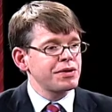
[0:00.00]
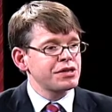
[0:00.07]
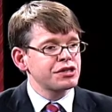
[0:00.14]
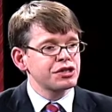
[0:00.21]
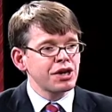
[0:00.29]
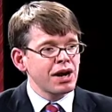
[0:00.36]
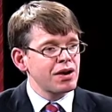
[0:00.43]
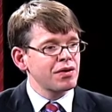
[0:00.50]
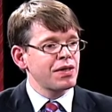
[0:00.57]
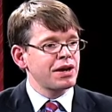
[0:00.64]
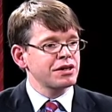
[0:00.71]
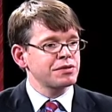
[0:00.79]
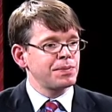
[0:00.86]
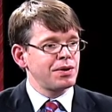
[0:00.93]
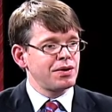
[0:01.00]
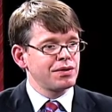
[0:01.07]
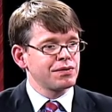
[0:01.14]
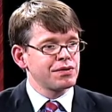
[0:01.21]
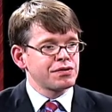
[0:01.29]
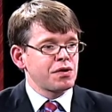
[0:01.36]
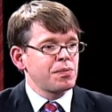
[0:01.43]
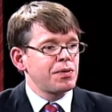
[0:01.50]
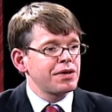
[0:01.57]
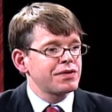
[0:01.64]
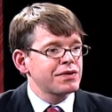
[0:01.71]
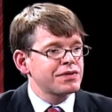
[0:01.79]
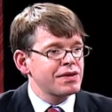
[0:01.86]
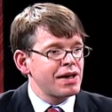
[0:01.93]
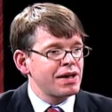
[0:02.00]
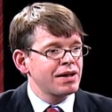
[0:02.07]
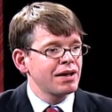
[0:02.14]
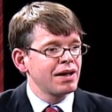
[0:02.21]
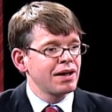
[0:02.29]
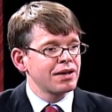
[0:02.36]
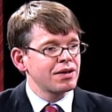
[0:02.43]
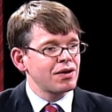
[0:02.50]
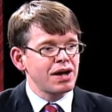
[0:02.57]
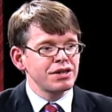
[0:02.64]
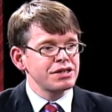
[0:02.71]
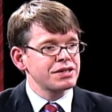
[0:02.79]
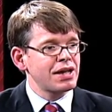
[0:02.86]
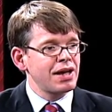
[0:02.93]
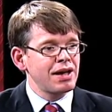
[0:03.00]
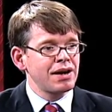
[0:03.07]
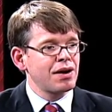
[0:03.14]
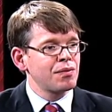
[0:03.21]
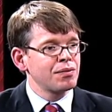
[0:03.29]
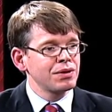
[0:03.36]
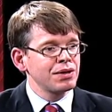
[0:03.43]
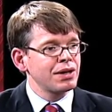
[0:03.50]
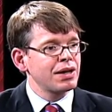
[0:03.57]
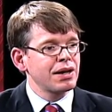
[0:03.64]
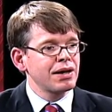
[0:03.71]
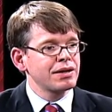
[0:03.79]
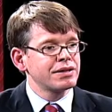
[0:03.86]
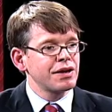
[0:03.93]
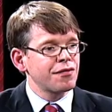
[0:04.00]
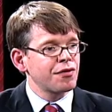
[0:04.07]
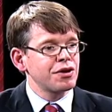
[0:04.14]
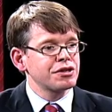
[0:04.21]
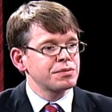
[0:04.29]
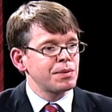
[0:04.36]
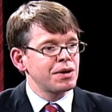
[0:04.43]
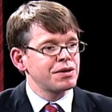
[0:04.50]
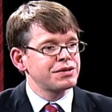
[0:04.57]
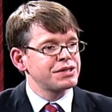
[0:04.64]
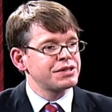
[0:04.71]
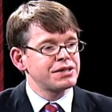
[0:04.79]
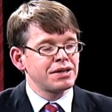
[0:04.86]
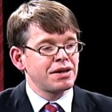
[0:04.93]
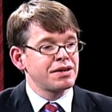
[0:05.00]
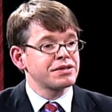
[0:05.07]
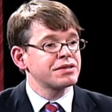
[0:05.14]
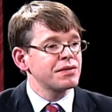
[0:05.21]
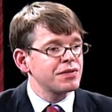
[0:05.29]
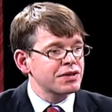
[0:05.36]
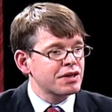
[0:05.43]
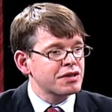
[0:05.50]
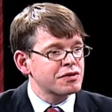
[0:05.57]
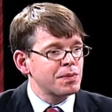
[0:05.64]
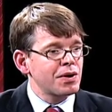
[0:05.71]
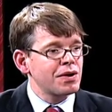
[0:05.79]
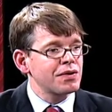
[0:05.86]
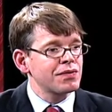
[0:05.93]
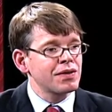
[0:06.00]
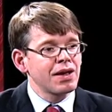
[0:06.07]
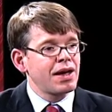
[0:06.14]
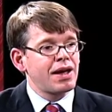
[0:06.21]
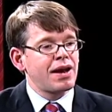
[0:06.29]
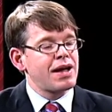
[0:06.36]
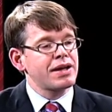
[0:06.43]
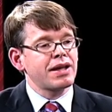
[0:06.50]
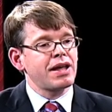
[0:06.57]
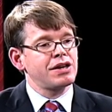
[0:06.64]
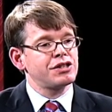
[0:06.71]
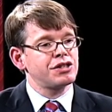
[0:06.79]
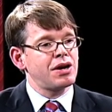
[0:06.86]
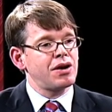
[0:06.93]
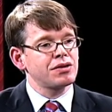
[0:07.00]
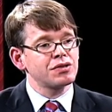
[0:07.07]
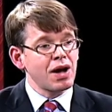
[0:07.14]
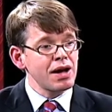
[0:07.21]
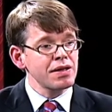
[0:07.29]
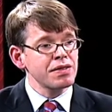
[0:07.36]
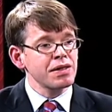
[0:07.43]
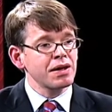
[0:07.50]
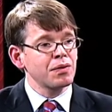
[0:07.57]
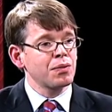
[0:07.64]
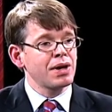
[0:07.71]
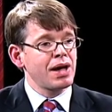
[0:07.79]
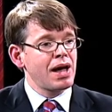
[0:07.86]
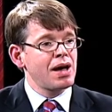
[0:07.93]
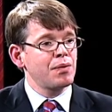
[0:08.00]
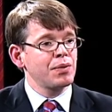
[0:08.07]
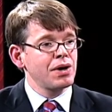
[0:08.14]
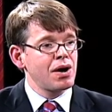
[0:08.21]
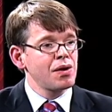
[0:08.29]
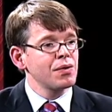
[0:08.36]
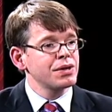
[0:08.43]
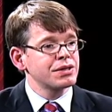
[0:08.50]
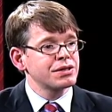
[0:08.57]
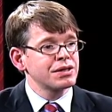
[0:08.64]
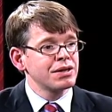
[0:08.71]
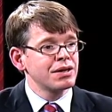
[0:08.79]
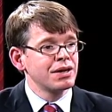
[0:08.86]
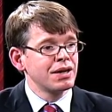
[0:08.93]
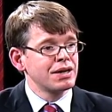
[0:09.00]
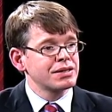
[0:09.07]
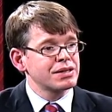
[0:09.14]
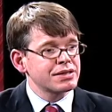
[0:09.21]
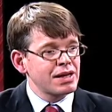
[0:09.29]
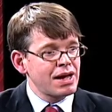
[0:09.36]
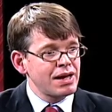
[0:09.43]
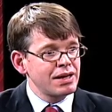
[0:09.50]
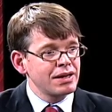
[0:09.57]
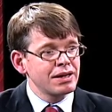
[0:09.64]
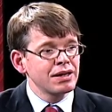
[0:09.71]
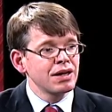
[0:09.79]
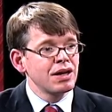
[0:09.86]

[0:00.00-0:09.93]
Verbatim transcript: to share that experience. There's no place to say, I just had a really different experience, a civic experience, and I can't share it. So I think we owe it to society